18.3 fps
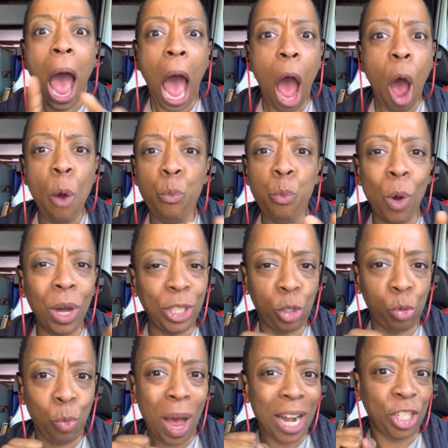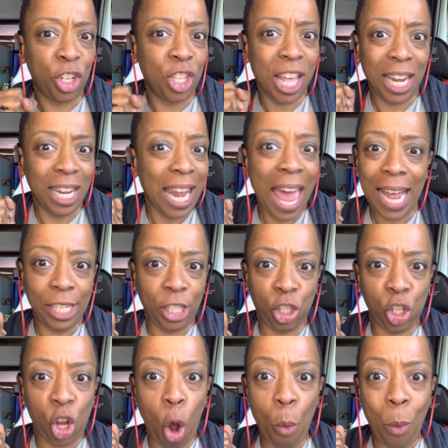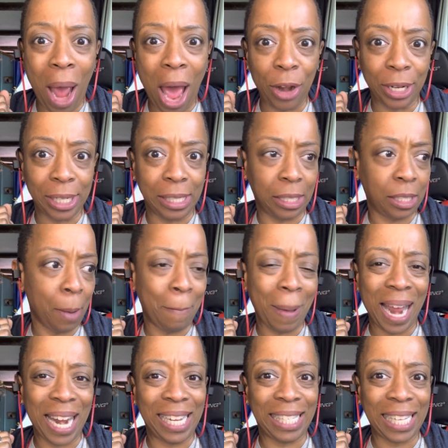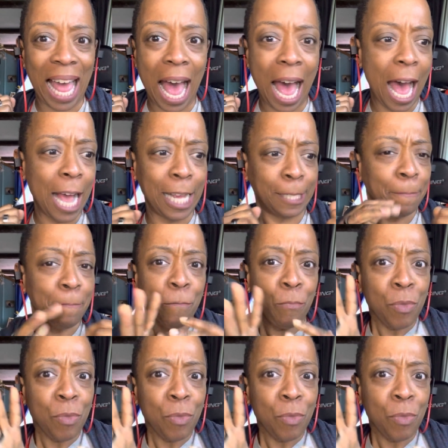I once watched the lights go out in somebody's eyes.